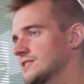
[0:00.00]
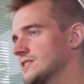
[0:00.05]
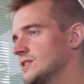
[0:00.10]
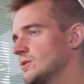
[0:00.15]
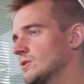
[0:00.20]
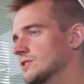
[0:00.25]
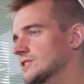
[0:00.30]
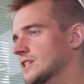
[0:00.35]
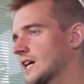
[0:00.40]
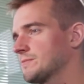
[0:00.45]

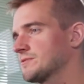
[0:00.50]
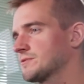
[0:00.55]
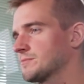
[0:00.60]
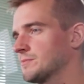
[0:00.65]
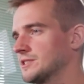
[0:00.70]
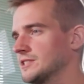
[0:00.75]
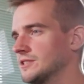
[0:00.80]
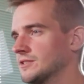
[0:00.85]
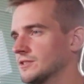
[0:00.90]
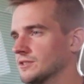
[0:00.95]
see what types of
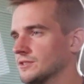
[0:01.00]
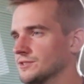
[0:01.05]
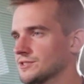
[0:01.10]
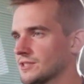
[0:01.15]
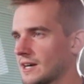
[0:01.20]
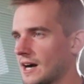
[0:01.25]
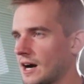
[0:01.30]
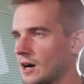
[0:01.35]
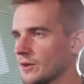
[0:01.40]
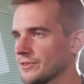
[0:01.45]
materials
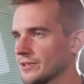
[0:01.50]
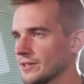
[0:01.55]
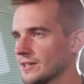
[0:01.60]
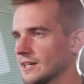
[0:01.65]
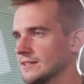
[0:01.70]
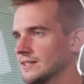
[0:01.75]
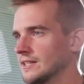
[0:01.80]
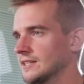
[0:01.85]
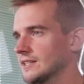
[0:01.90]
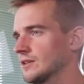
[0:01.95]
are out
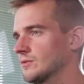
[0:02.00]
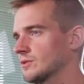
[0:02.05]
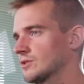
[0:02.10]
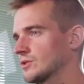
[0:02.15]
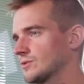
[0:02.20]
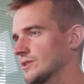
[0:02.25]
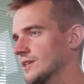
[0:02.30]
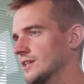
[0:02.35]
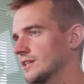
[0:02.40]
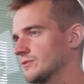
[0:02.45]
there and then get
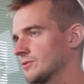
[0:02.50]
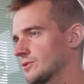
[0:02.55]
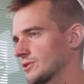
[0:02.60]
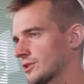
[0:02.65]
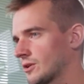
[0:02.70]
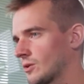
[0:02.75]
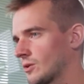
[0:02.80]
creative with our